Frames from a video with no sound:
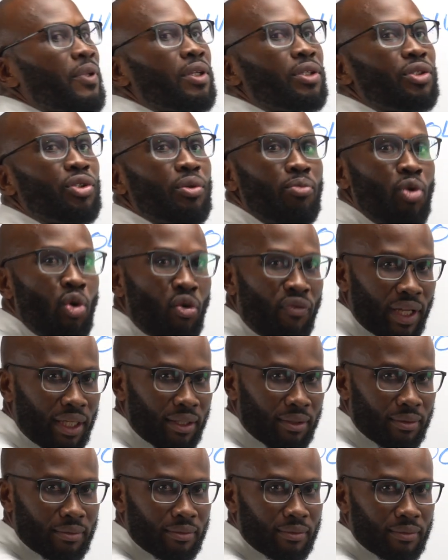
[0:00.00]
to move it.
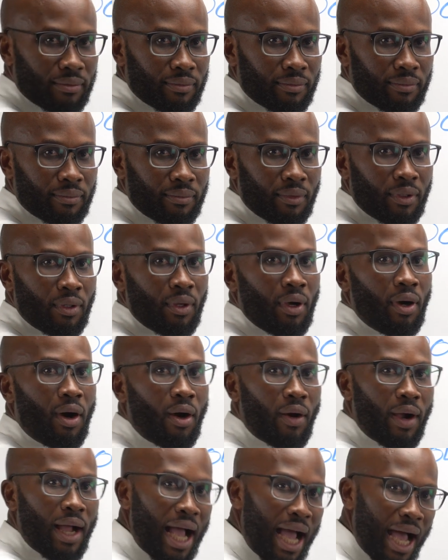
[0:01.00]

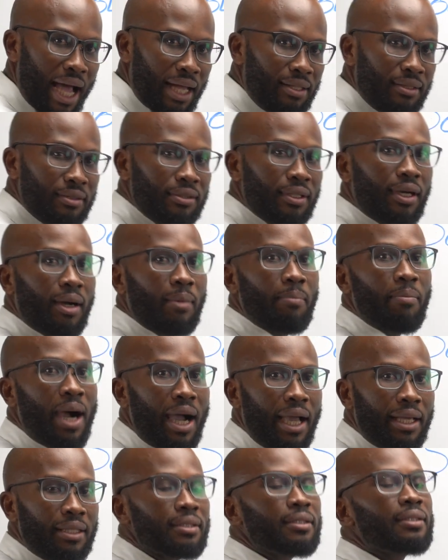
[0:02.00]
Or add to
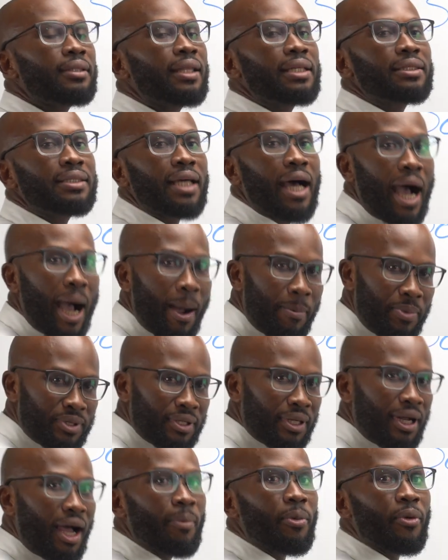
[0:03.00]
combine. That's the
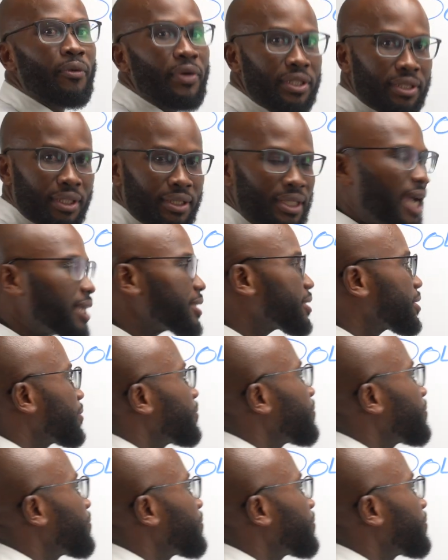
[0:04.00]
opposite operation. Yes?